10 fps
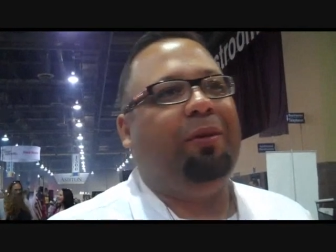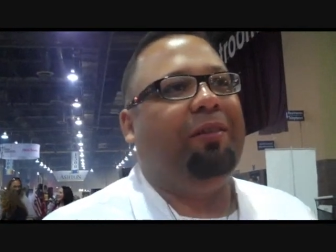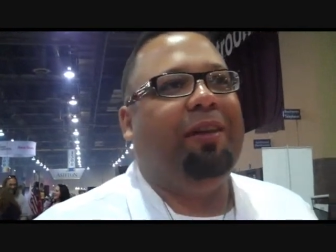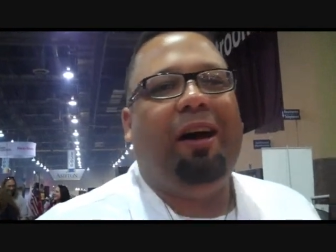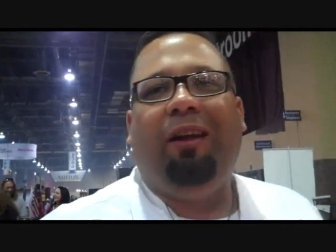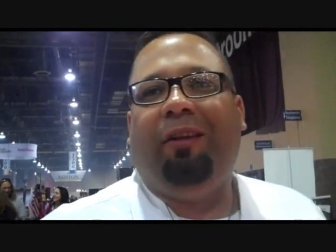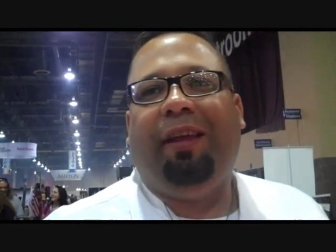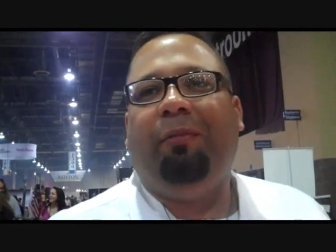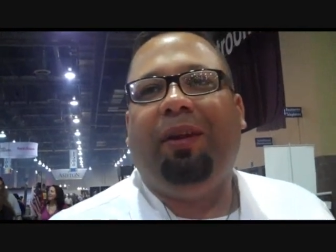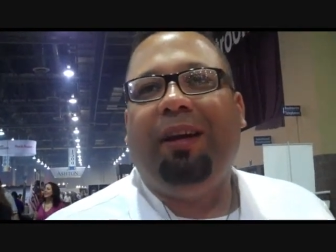whatever the
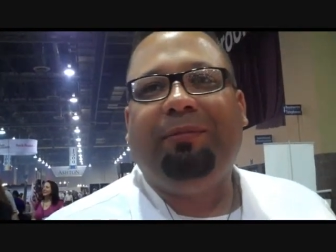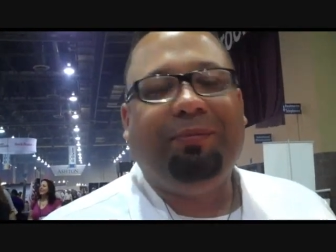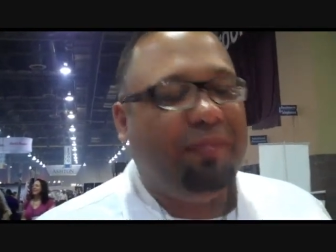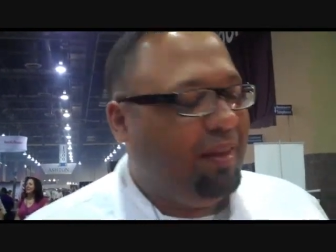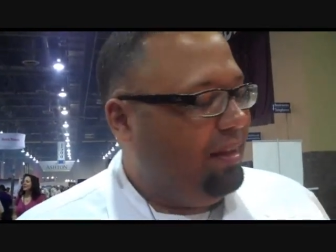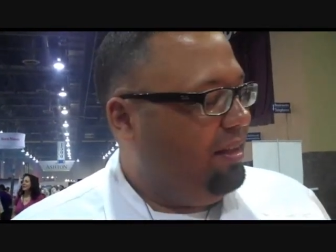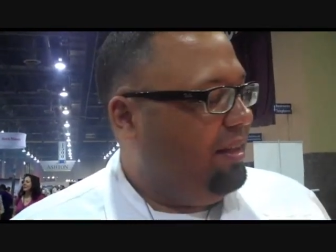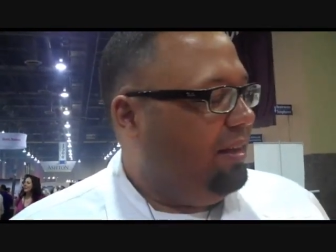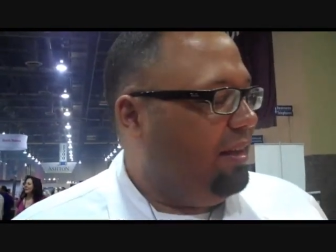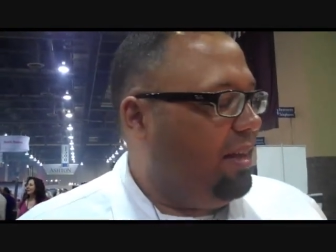holiday blend.
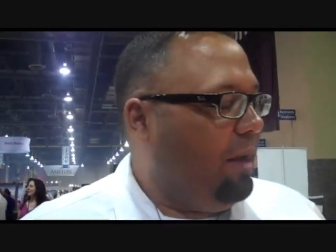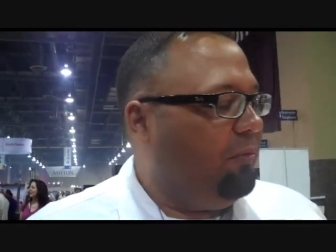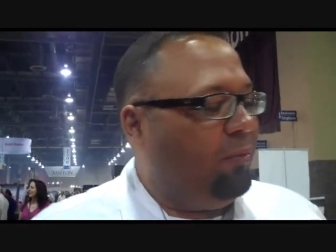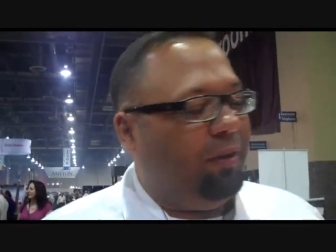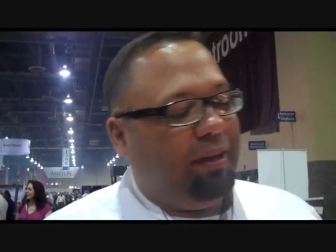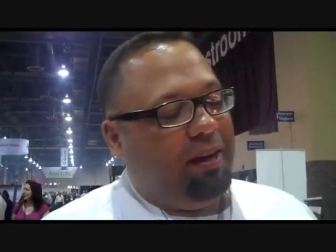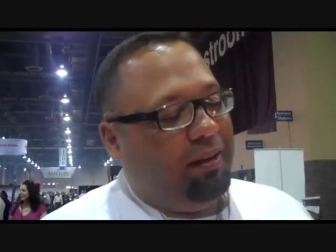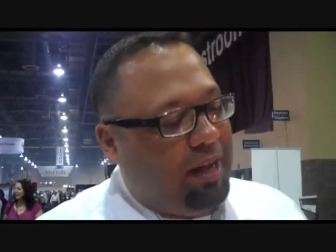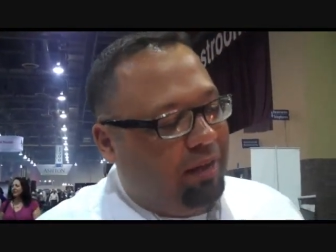I'm fully it,